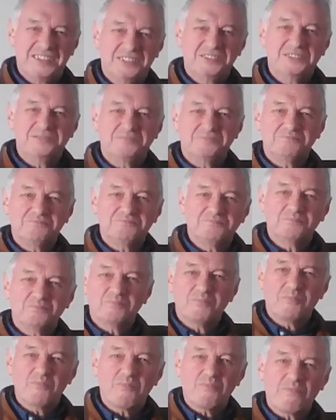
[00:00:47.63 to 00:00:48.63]
learn all
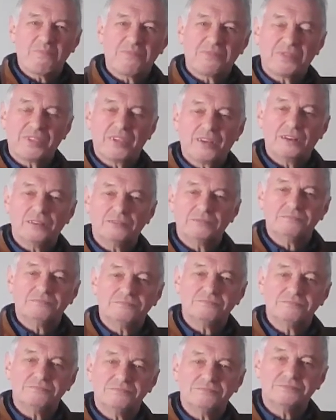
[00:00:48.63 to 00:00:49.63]
about the
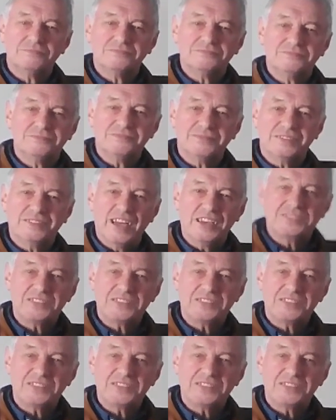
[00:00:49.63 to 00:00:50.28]
situation.